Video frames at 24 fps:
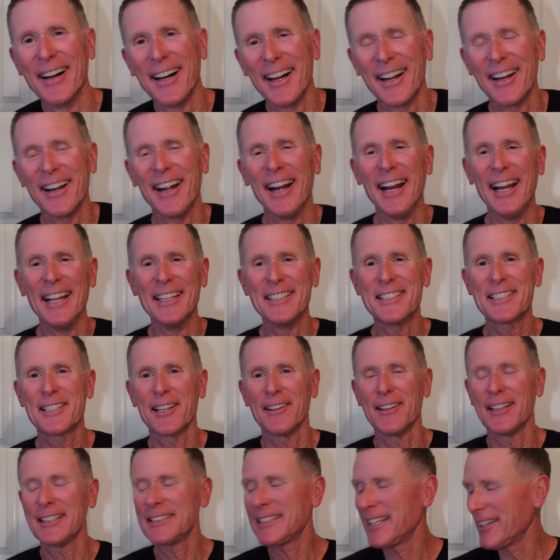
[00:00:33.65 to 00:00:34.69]
All right, so
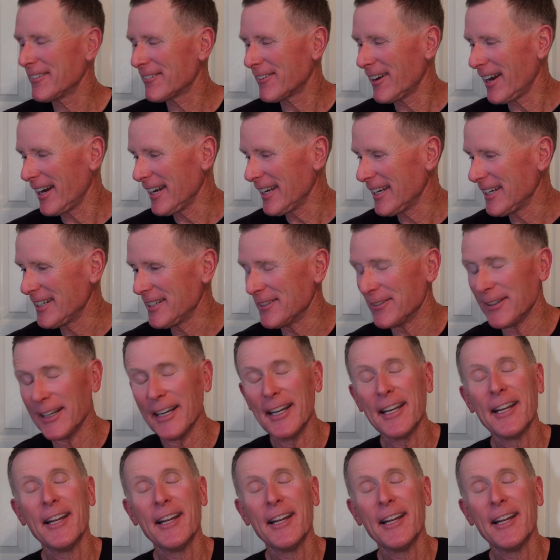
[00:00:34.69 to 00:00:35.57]
let's get right into it.